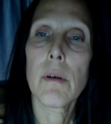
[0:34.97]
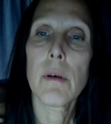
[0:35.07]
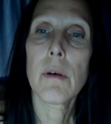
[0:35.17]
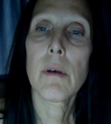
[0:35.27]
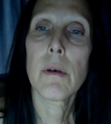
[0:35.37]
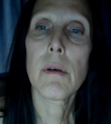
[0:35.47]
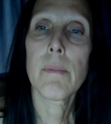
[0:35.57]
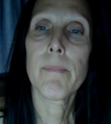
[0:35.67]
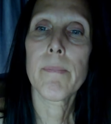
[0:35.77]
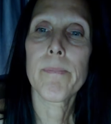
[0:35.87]

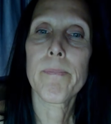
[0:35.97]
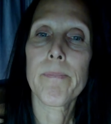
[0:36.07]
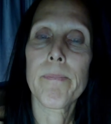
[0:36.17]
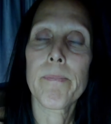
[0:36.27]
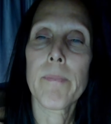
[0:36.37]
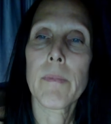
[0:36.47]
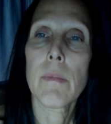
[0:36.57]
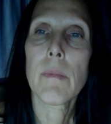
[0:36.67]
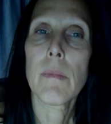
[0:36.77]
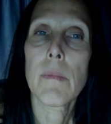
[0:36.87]

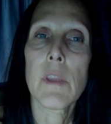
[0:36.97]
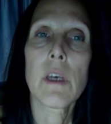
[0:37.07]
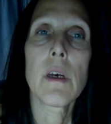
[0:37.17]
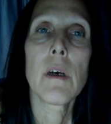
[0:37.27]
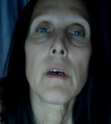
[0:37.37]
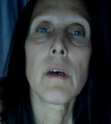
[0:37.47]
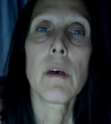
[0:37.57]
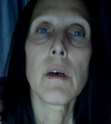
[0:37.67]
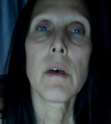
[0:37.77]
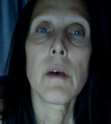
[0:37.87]

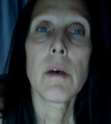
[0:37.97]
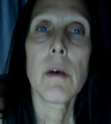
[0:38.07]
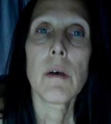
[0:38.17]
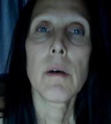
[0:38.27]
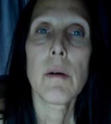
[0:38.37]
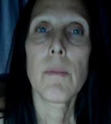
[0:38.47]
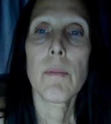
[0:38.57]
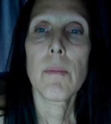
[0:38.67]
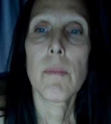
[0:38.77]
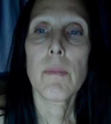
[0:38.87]

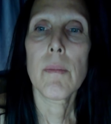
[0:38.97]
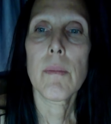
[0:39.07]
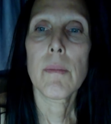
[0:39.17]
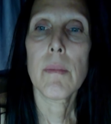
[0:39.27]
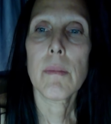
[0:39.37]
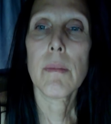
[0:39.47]
No one is speaking in this clip.